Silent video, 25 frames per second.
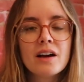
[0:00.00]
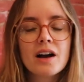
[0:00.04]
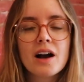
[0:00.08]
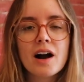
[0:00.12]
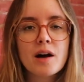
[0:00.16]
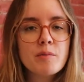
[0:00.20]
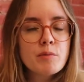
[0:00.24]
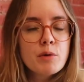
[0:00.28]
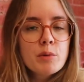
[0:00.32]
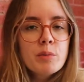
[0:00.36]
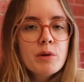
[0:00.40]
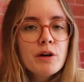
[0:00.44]

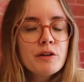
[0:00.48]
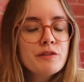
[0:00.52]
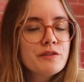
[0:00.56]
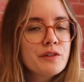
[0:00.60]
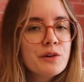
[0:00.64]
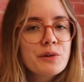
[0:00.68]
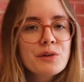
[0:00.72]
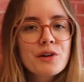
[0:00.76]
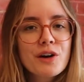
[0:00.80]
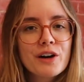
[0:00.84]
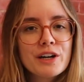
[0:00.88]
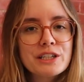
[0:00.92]
A mobile
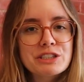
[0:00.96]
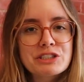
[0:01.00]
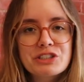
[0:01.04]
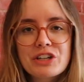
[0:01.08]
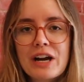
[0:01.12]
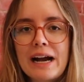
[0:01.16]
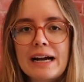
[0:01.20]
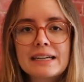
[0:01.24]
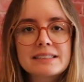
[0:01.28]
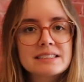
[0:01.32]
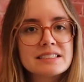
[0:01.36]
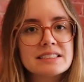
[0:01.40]
phone
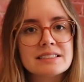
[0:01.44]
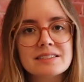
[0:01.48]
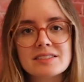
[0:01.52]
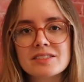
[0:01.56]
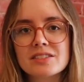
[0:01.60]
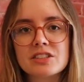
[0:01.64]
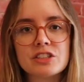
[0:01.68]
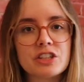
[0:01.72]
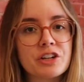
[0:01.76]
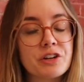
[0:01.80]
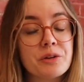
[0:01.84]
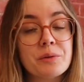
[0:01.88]
contract is,
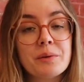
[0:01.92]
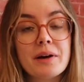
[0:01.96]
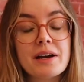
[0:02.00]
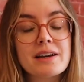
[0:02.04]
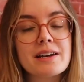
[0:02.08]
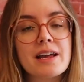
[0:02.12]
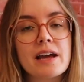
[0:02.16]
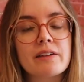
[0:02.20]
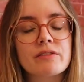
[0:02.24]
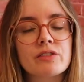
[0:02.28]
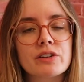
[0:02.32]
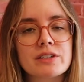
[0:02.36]
an
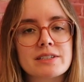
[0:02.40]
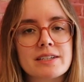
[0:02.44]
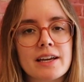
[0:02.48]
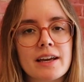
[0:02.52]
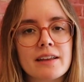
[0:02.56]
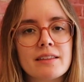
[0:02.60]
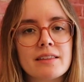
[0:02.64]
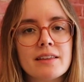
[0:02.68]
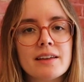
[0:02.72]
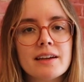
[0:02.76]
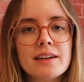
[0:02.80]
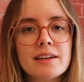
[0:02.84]

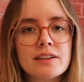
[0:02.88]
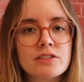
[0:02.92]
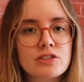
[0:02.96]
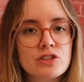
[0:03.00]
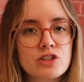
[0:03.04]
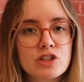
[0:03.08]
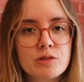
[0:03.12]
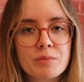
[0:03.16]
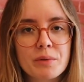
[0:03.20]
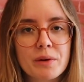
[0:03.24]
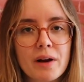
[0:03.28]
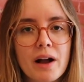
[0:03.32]
everyday thing. It's
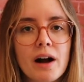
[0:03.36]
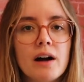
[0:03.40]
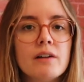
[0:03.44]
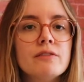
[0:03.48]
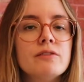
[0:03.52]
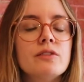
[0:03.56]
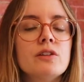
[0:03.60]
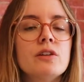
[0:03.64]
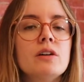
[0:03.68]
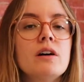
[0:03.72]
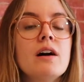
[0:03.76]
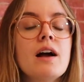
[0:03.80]
super
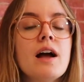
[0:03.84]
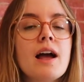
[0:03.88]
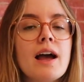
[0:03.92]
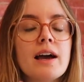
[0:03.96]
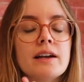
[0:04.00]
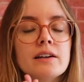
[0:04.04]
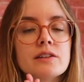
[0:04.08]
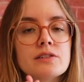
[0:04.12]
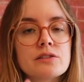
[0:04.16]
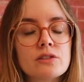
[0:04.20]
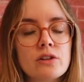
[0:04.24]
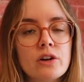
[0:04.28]
helpful.
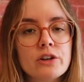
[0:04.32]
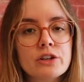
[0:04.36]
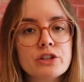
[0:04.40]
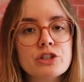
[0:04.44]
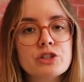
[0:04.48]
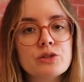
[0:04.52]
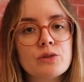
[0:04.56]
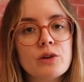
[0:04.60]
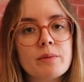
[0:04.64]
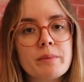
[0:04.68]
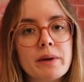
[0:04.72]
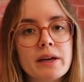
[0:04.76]
And as long as
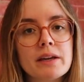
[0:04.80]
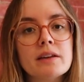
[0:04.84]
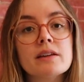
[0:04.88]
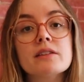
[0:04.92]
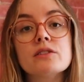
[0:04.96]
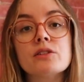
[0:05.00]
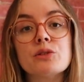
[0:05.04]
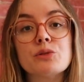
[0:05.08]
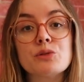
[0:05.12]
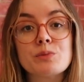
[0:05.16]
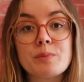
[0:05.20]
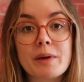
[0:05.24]
you are making
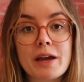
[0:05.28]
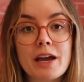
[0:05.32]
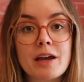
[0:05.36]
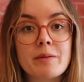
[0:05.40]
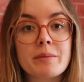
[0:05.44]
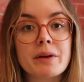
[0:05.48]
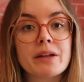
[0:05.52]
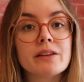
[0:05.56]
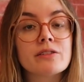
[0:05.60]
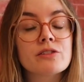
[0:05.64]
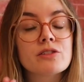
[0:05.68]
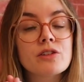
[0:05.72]
those
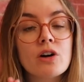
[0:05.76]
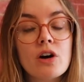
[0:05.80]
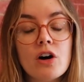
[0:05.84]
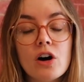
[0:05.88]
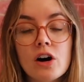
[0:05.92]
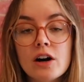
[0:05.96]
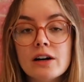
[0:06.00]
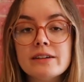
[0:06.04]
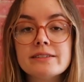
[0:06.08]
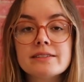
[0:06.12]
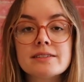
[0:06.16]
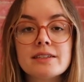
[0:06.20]
payments
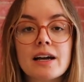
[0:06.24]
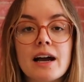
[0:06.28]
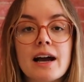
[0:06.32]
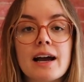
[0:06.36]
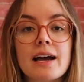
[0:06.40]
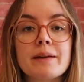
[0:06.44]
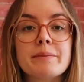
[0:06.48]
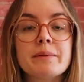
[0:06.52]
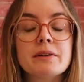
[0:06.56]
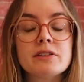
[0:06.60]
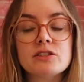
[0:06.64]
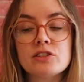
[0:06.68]
on
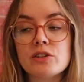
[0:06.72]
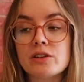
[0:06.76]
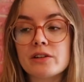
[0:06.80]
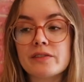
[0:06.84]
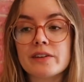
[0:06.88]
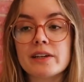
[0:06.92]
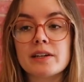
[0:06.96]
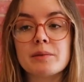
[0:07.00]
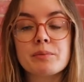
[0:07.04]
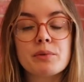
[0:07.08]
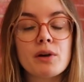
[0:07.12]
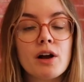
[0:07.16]
time, don't have
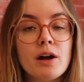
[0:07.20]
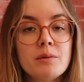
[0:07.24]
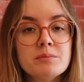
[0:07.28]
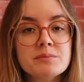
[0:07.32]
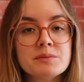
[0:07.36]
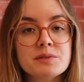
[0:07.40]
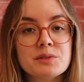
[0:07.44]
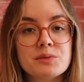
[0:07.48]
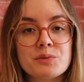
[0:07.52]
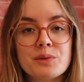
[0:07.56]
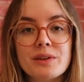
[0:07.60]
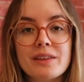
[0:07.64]
any
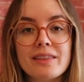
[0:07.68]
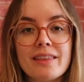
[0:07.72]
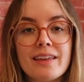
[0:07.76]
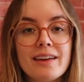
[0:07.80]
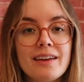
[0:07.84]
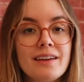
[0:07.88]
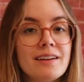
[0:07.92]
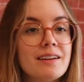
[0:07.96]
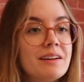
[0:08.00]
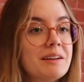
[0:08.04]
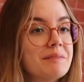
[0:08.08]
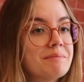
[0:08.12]
problems with
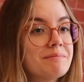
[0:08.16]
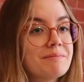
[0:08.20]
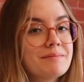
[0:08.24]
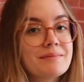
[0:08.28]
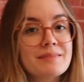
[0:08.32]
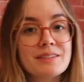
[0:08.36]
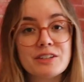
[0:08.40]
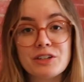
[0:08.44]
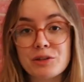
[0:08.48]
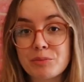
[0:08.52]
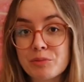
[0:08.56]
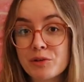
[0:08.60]
it,
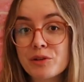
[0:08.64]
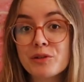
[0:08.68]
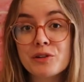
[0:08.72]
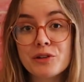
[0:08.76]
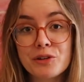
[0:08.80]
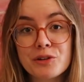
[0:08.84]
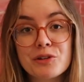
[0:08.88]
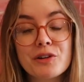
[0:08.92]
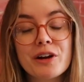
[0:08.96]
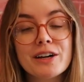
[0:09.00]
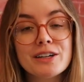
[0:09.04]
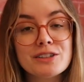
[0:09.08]

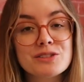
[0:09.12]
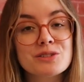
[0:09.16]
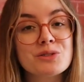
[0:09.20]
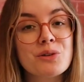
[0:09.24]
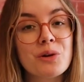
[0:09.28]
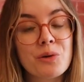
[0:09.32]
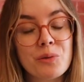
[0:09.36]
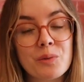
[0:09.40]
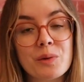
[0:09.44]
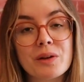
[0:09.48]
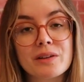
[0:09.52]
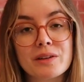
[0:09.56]
your credit
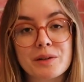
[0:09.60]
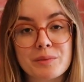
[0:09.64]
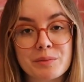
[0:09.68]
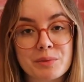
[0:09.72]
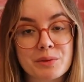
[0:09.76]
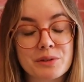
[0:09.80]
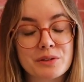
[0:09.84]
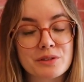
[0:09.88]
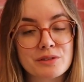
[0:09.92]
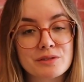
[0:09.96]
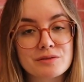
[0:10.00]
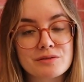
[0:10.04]
score will
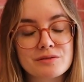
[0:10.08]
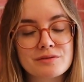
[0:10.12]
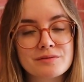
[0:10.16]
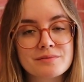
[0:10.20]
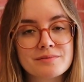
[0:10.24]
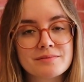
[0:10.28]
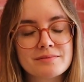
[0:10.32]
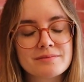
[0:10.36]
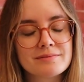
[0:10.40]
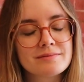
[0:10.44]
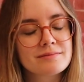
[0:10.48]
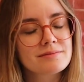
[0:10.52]
improve,
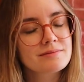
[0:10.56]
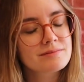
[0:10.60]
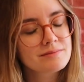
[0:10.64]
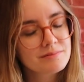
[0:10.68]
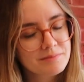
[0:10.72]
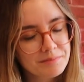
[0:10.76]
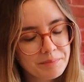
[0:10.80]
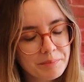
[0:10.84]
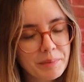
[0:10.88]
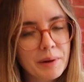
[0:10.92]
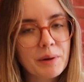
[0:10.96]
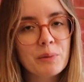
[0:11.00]

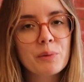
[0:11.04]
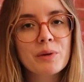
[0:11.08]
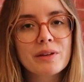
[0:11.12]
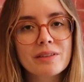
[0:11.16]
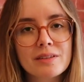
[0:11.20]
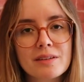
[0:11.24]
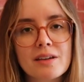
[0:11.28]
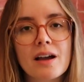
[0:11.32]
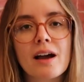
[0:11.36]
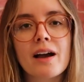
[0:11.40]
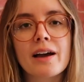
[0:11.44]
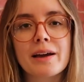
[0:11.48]
but
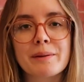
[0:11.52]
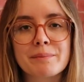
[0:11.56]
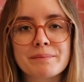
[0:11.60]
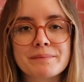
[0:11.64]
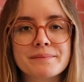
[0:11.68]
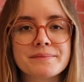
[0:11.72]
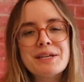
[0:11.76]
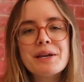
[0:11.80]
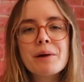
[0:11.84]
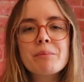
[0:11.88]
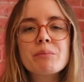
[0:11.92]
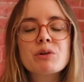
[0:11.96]
with time.
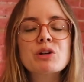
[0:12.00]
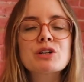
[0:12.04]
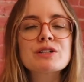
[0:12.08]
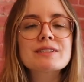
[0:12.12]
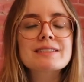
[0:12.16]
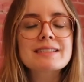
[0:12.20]
Number